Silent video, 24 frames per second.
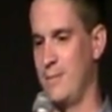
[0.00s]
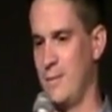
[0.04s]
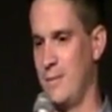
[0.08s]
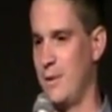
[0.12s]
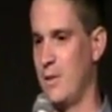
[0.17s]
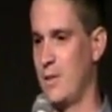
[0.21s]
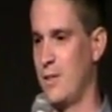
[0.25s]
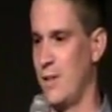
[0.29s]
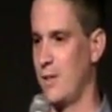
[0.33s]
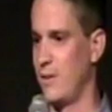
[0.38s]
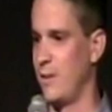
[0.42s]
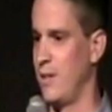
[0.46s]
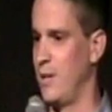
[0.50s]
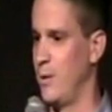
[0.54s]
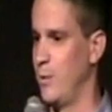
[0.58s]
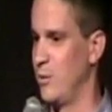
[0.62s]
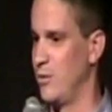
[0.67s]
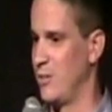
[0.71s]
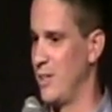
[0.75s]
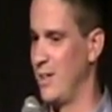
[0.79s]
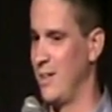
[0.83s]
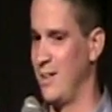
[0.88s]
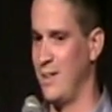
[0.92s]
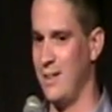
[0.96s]
Clearly he was
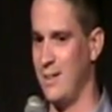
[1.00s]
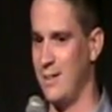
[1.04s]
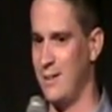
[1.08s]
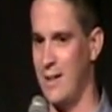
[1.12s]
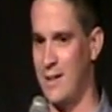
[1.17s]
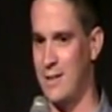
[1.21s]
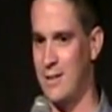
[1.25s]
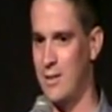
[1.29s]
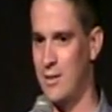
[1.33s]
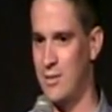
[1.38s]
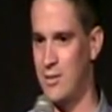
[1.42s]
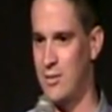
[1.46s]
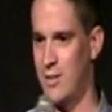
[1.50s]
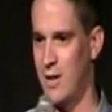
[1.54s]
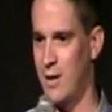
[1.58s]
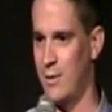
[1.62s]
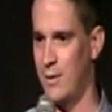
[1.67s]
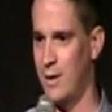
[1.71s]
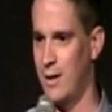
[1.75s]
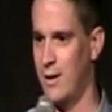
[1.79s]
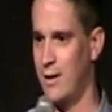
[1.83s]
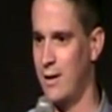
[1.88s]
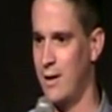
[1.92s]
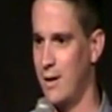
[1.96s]
Indian. That didn't sound
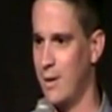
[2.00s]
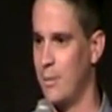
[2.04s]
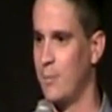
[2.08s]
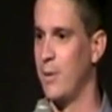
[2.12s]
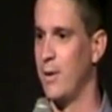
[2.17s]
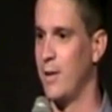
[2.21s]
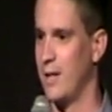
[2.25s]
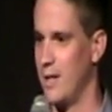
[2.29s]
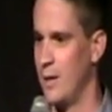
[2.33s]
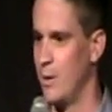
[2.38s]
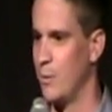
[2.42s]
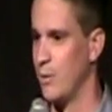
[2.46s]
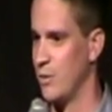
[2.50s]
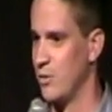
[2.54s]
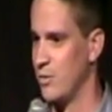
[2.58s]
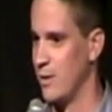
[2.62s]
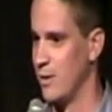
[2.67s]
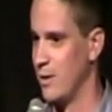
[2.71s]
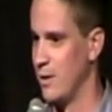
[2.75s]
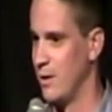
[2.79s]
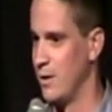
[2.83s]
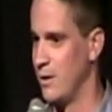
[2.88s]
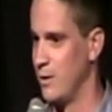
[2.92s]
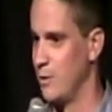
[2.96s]
Indian, but he was
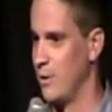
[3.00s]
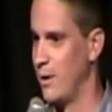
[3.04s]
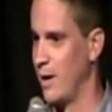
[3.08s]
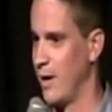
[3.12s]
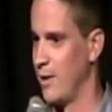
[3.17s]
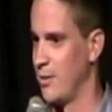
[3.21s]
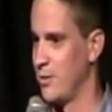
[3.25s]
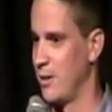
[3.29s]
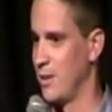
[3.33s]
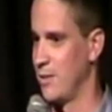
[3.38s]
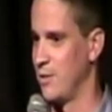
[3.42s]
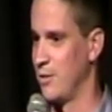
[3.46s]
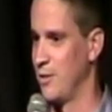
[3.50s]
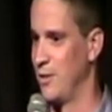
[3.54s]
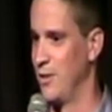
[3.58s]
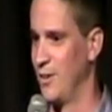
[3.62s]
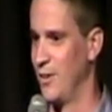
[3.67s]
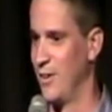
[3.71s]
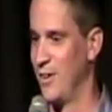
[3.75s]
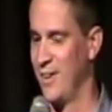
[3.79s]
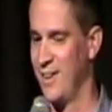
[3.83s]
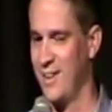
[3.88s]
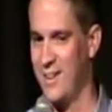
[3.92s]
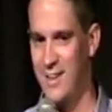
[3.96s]
Indian. You guys get
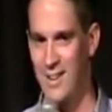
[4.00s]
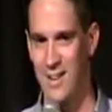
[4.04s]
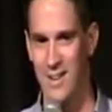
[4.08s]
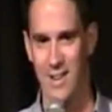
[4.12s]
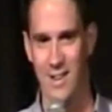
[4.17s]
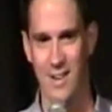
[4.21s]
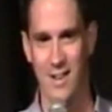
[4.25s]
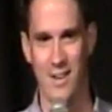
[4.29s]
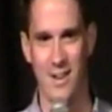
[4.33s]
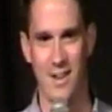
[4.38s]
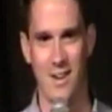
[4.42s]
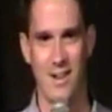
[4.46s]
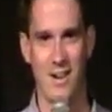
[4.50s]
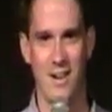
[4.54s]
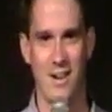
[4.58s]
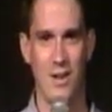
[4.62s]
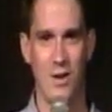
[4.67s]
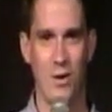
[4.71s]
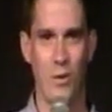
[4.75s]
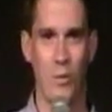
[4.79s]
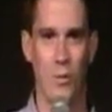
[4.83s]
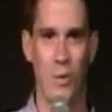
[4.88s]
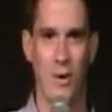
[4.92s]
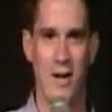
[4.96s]

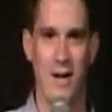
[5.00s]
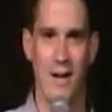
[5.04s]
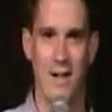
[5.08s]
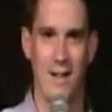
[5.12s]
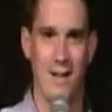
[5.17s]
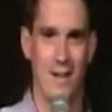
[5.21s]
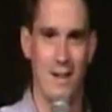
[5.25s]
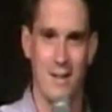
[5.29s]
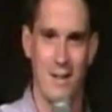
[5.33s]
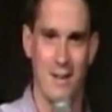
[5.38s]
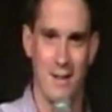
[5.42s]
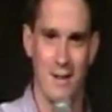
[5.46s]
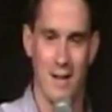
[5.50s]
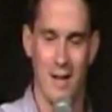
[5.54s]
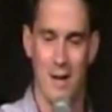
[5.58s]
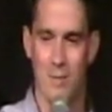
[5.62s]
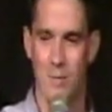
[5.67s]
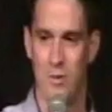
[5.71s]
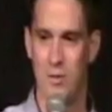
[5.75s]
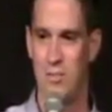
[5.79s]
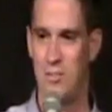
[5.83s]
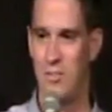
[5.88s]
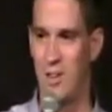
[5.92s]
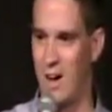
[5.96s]
what kind of Indian name
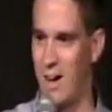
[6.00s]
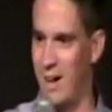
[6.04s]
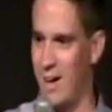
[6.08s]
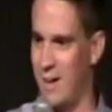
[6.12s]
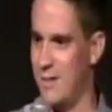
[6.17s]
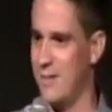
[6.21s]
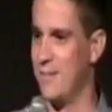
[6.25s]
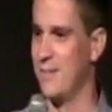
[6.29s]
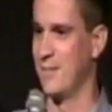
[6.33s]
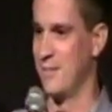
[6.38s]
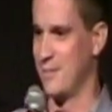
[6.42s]
is John?